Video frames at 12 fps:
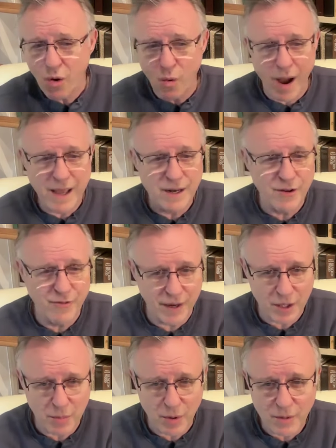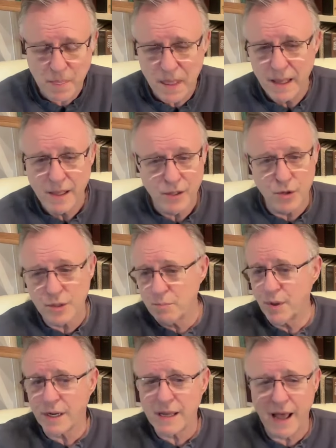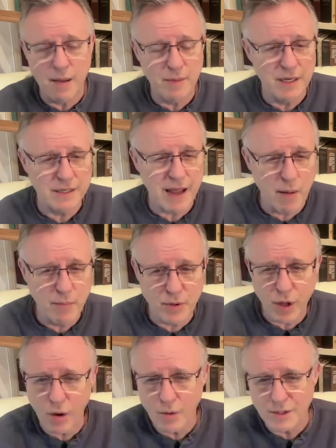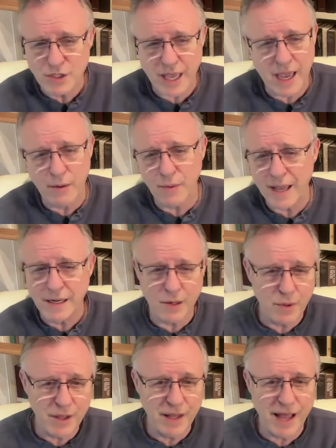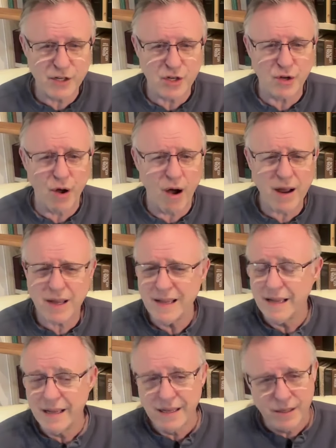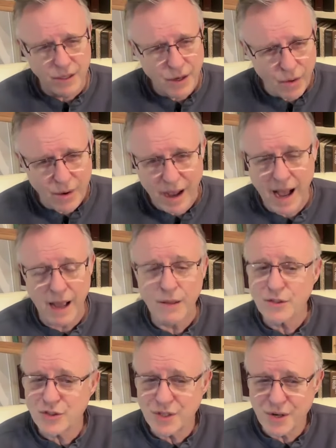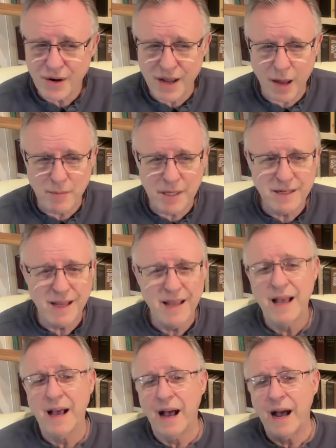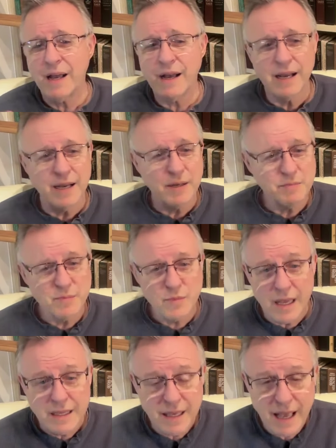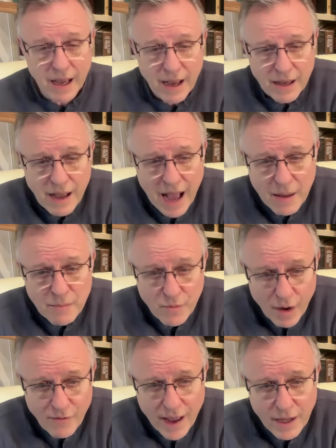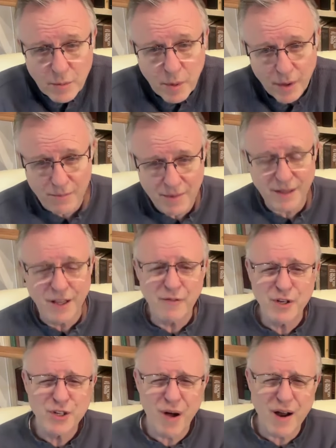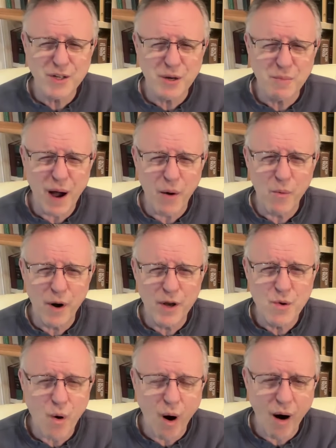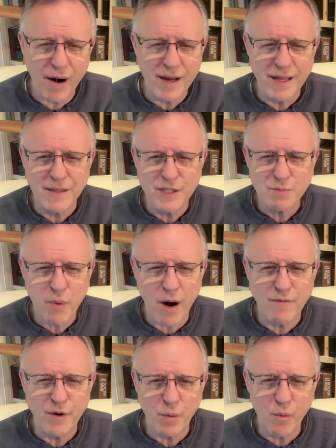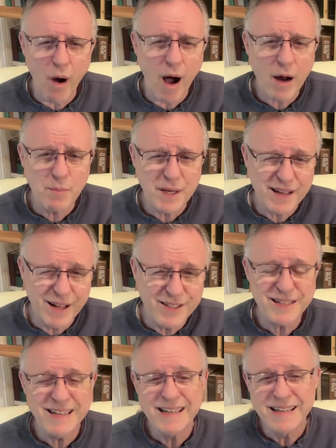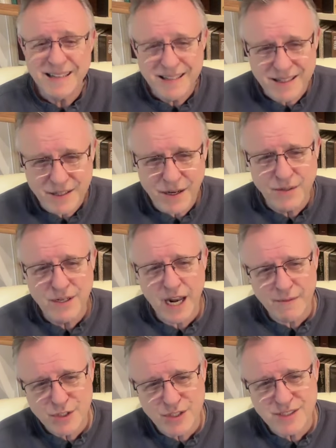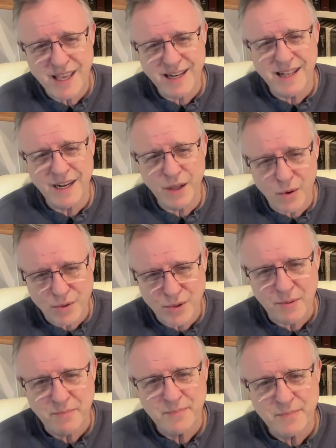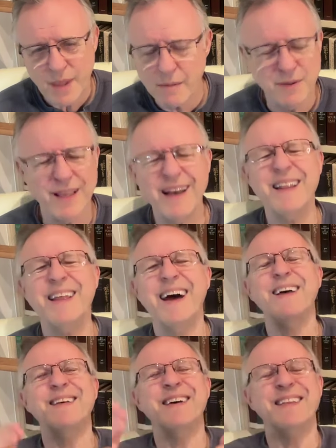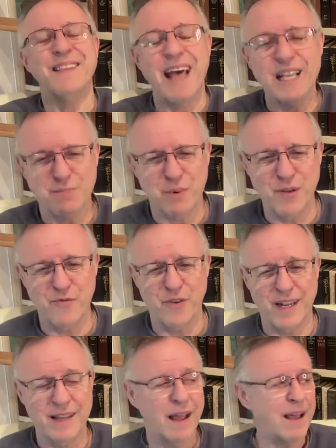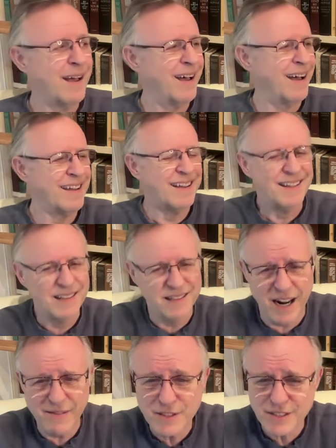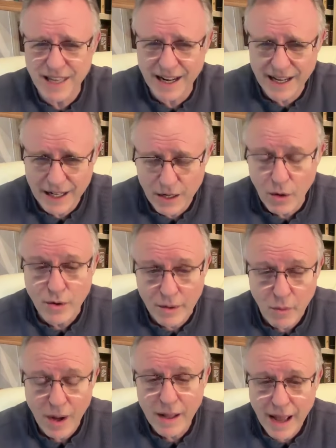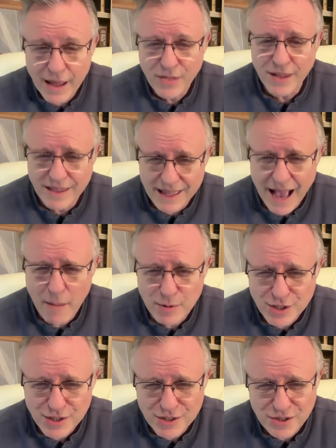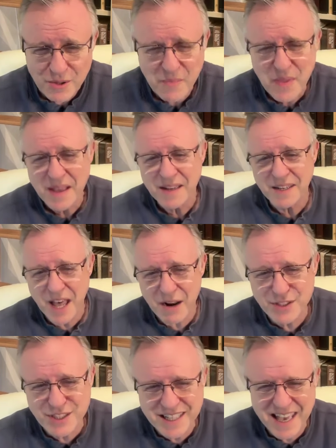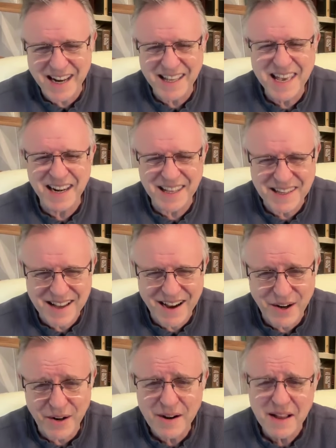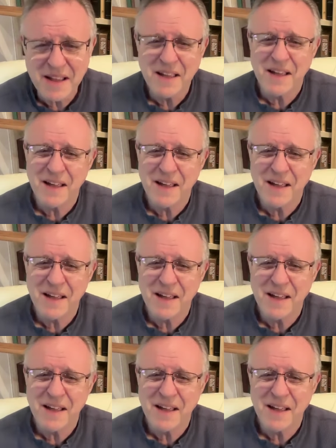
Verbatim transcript: quite available. You can put a comment down below and say, hey, Randy, I'd really like to talk. I'll see your comment. I'm available. I'd love to talk to you about where you are in this part of your walk, because, none of us is getting any older. That's pretty funny. None of us is getting any older. Well, I think the opposite is true. None of us is getting any younger.